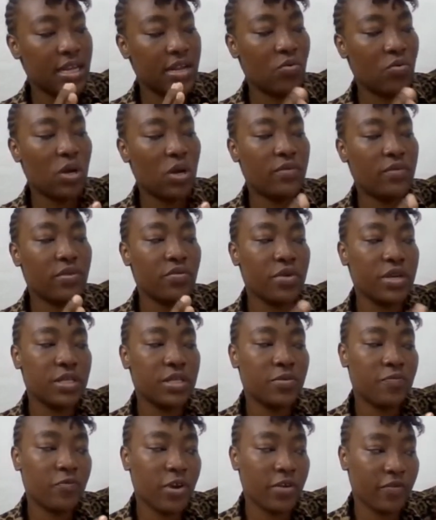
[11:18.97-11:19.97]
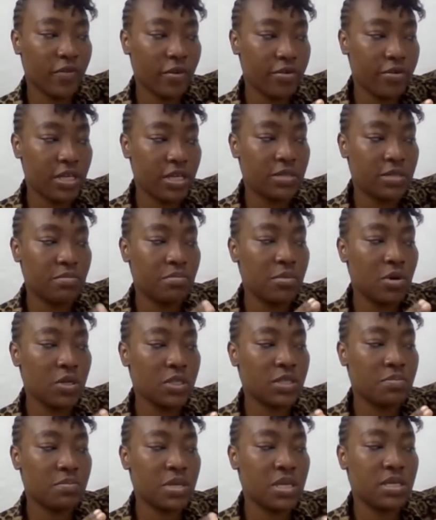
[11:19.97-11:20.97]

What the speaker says: then one of the referees must